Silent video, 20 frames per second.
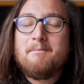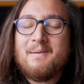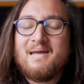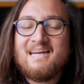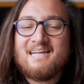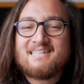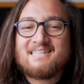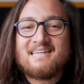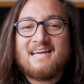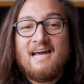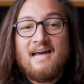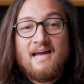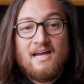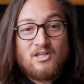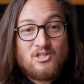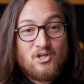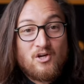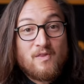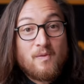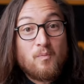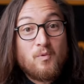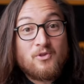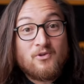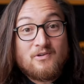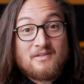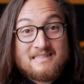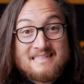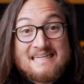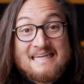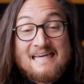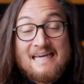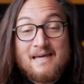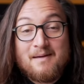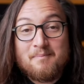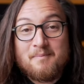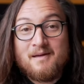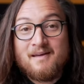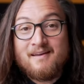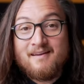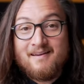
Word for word: minutes and share them with your team